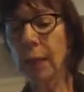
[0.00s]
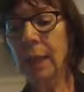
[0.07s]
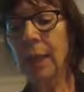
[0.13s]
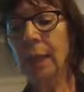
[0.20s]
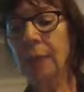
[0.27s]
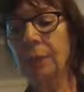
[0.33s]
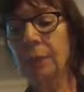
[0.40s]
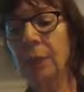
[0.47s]

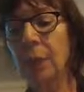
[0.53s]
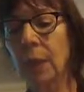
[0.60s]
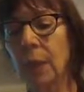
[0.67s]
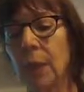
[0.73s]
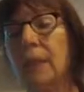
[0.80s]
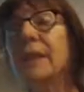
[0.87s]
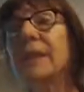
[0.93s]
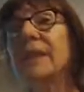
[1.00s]

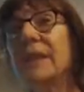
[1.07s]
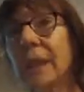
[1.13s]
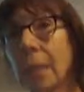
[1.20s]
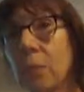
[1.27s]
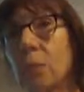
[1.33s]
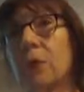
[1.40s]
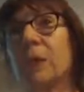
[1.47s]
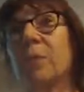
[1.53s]
in
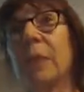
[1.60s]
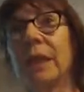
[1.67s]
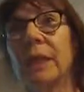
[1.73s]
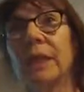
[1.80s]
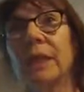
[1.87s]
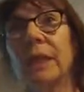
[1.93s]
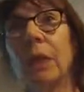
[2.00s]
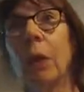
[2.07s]
some
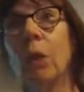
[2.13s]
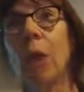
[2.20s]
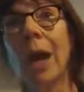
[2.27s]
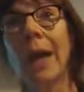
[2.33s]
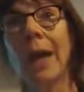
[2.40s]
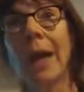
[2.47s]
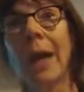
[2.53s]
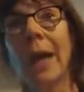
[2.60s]
respects the
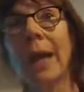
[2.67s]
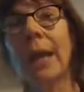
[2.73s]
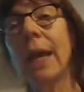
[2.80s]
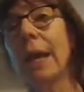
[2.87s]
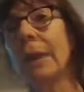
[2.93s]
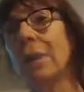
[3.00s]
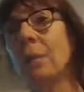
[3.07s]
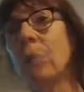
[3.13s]
OIA and the